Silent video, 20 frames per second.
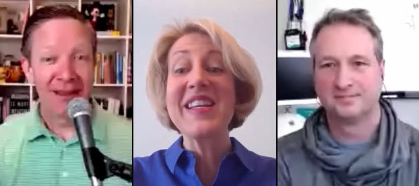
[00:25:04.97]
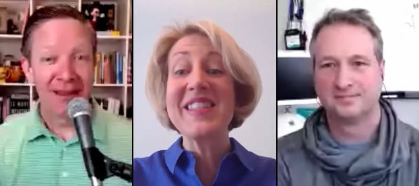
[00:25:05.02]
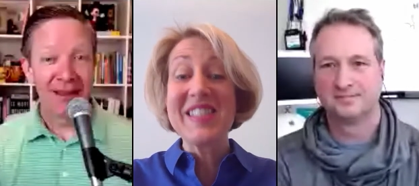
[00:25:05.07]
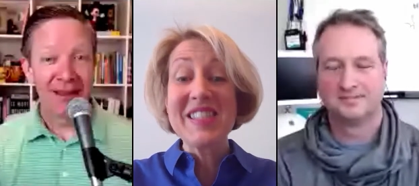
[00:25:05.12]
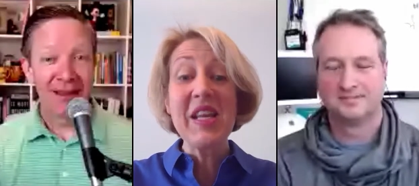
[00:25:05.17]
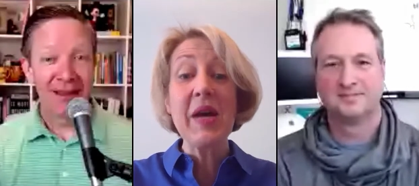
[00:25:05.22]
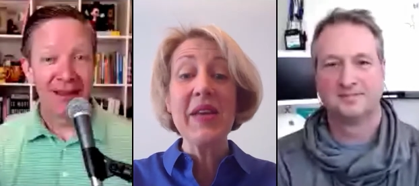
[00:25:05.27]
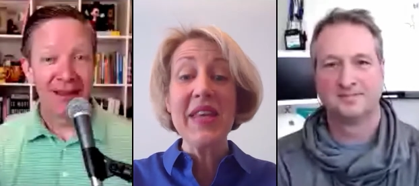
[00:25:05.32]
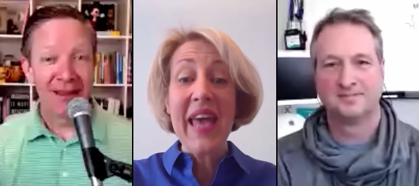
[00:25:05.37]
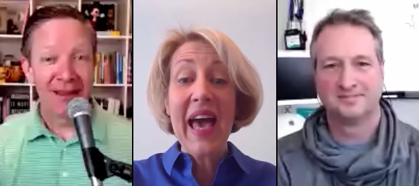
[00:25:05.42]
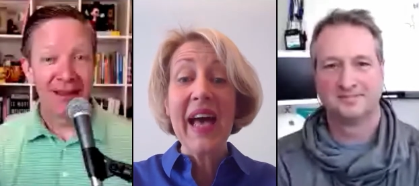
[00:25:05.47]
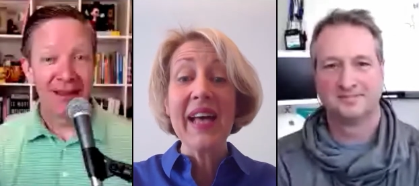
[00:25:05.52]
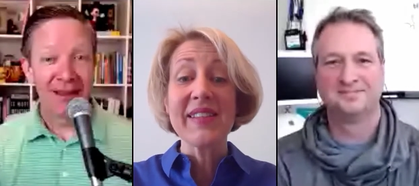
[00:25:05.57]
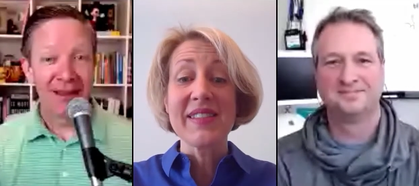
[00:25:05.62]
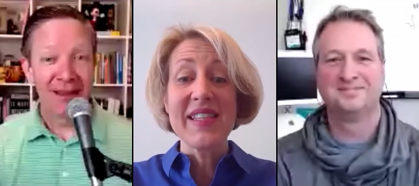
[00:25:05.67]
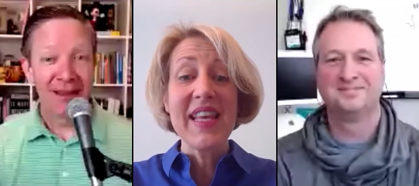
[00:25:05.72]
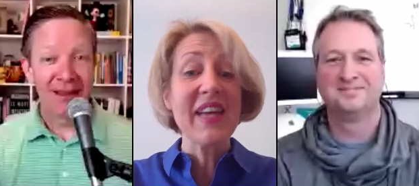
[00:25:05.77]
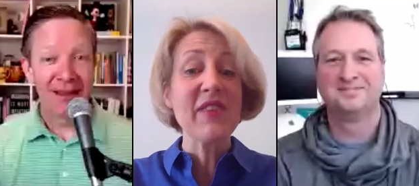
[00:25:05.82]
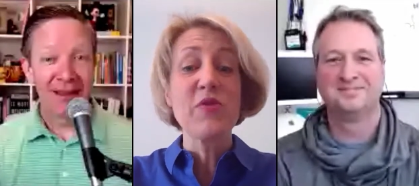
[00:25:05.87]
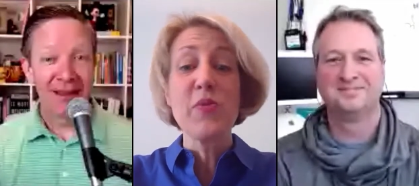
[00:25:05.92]
Speaker 1: that's what happens a
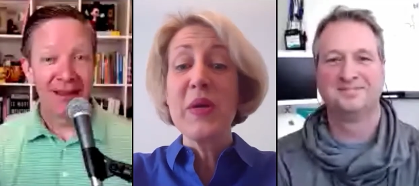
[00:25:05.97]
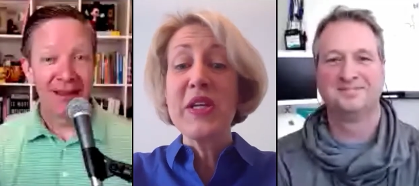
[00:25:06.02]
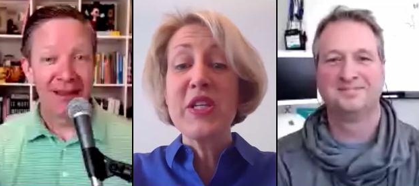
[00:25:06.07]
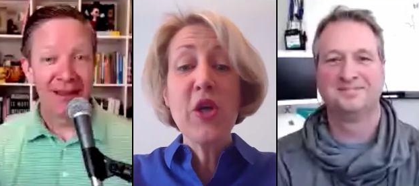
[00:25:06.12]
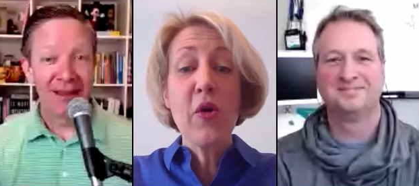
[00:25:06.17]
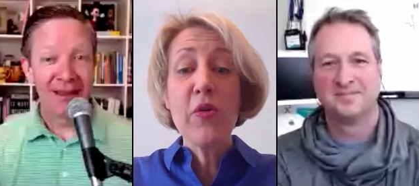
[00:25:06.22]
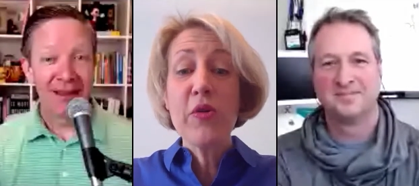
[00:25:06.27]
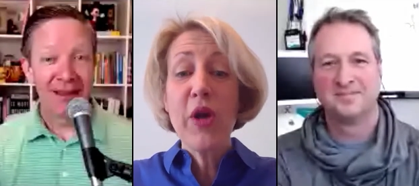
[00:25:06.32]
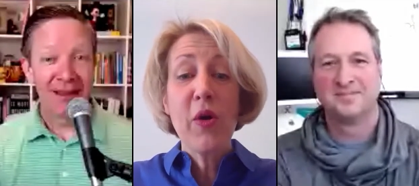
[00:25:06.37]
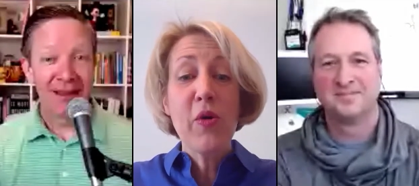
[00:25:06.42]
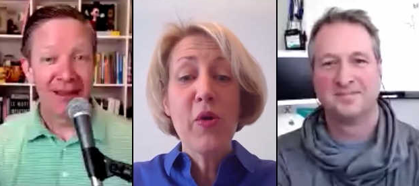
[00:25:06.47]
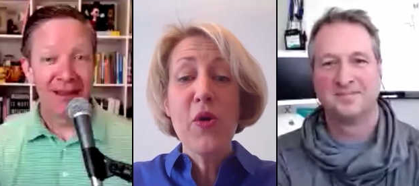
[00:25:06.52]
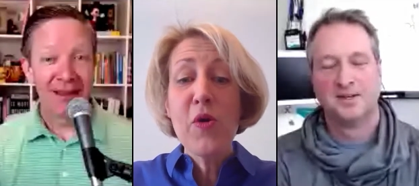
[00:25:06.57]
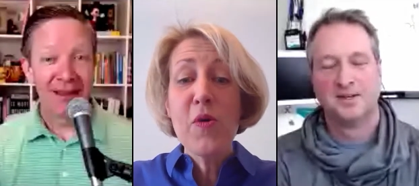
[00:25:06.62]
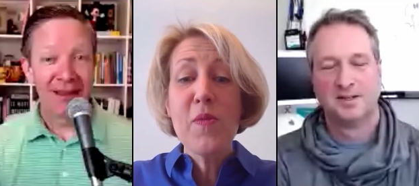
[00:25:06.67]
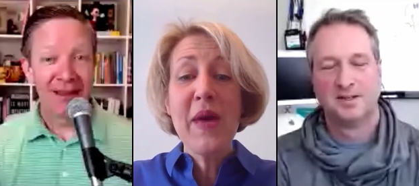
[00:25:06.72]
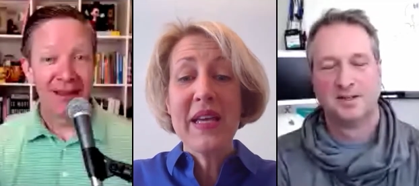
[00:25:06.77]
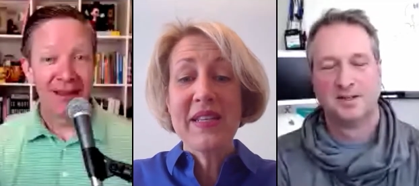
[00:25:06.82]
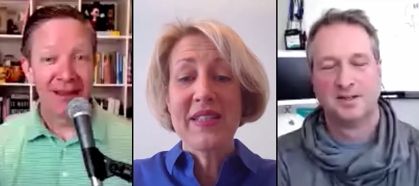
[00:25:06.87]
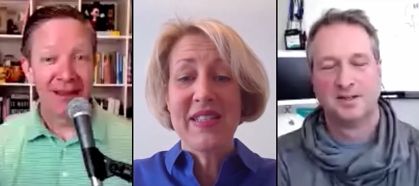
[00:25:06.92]
lot right one
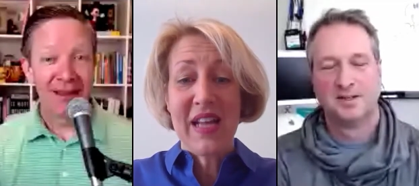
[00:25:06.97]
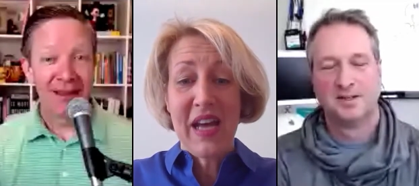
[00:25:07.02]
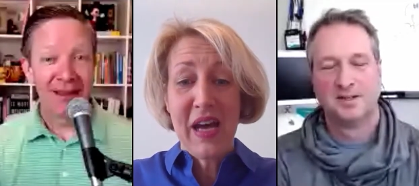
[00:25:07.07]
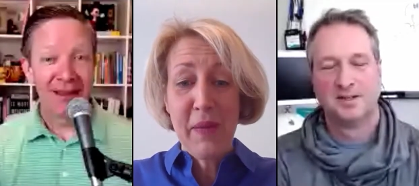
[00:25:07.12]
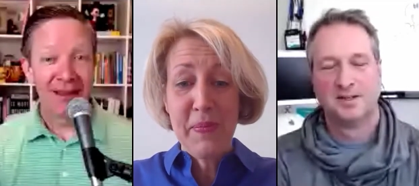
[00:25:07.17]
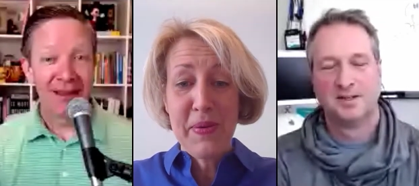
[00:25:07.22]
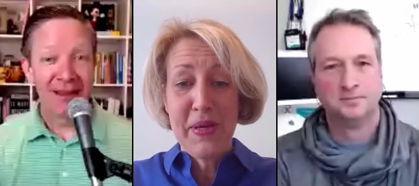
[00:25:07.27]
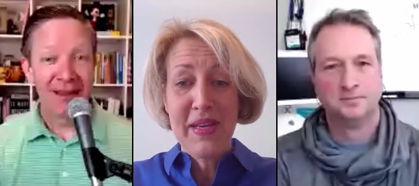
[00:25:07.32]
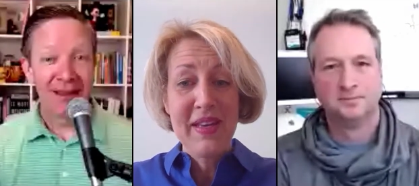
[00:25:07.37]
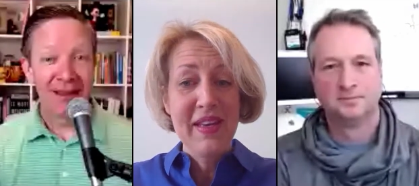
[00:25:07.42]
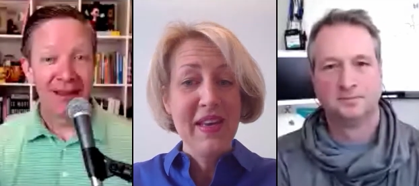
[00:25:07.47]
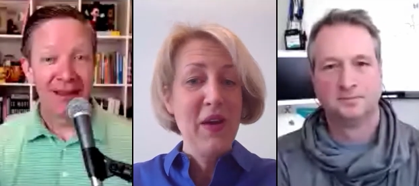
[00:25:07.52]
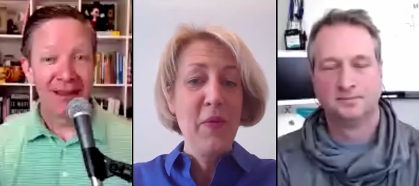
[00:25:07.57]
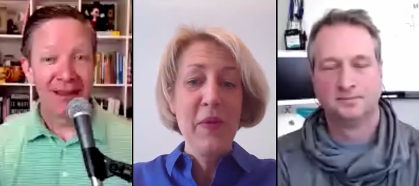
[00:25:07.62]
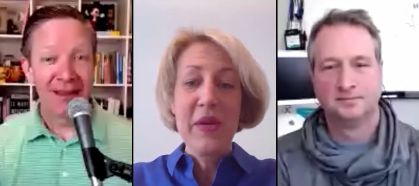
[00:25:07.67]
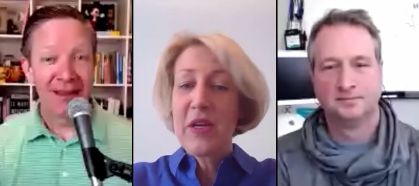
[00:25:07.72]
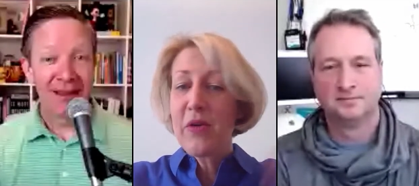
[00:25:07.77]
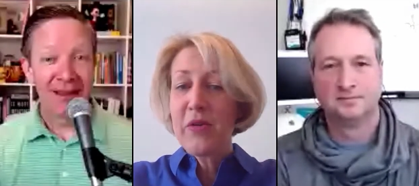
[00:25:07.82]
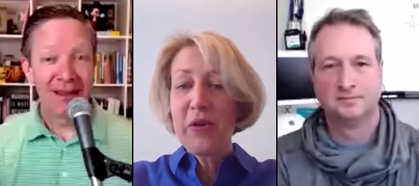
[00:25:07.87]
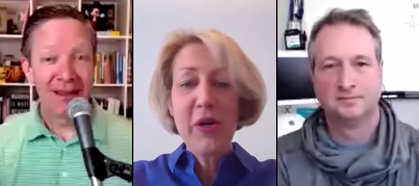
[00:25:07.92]
one person
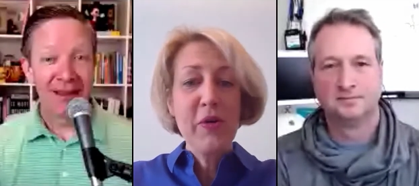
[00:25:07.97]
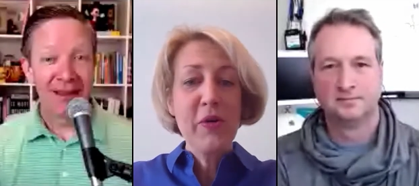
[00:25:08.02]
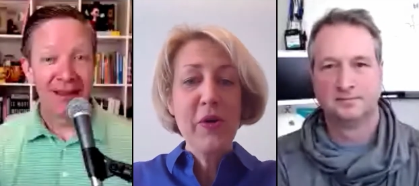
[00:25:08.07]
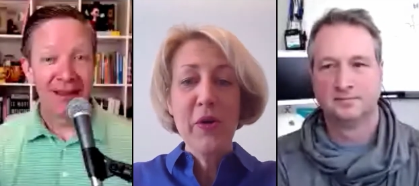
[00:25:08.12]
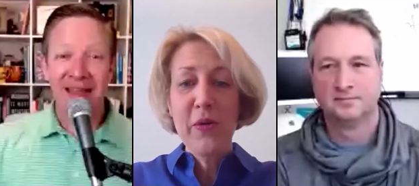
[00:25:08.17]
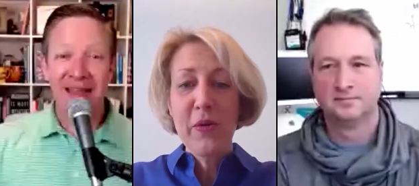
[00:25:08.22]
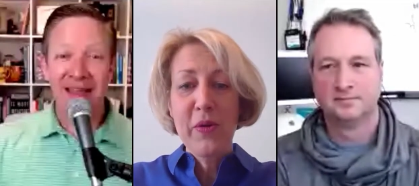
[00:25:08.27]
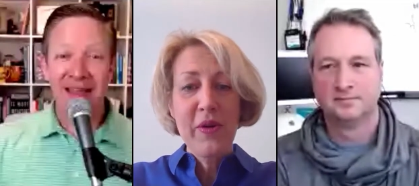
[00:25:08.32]
messes up